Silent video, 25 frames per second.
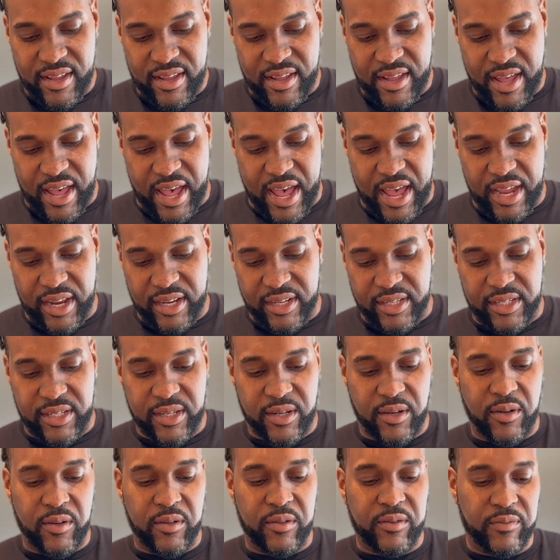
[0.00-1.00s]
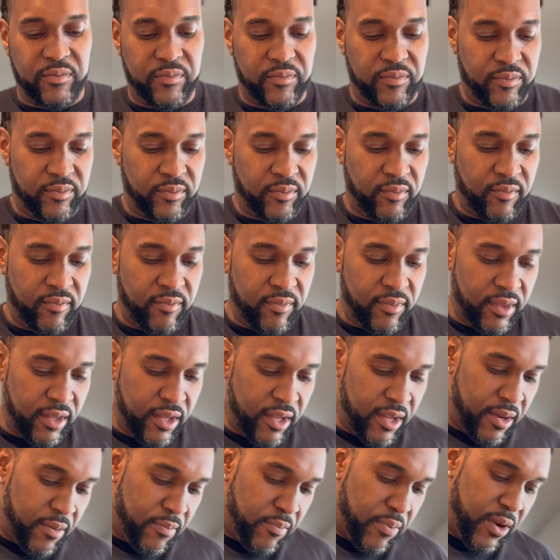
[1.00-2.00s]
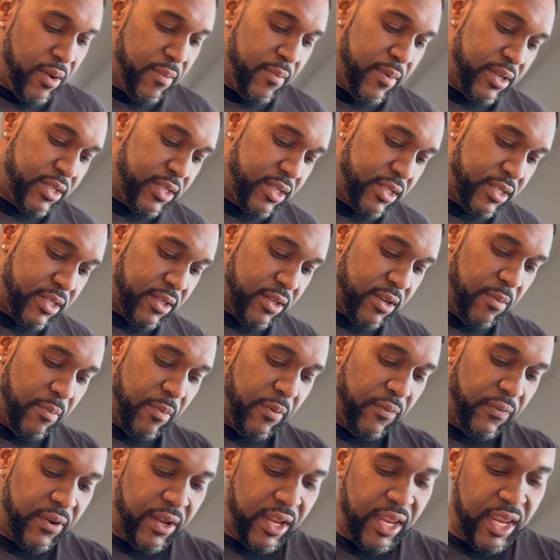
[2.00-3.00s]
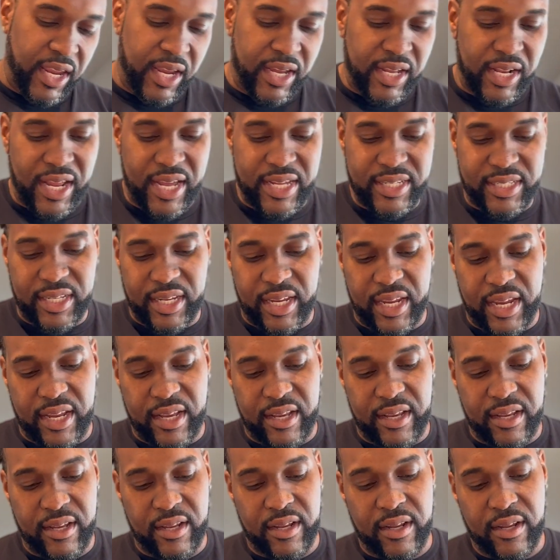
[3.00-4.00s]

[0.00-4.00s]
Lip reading: All right, so pretty much this is gonna be for the E-Class again.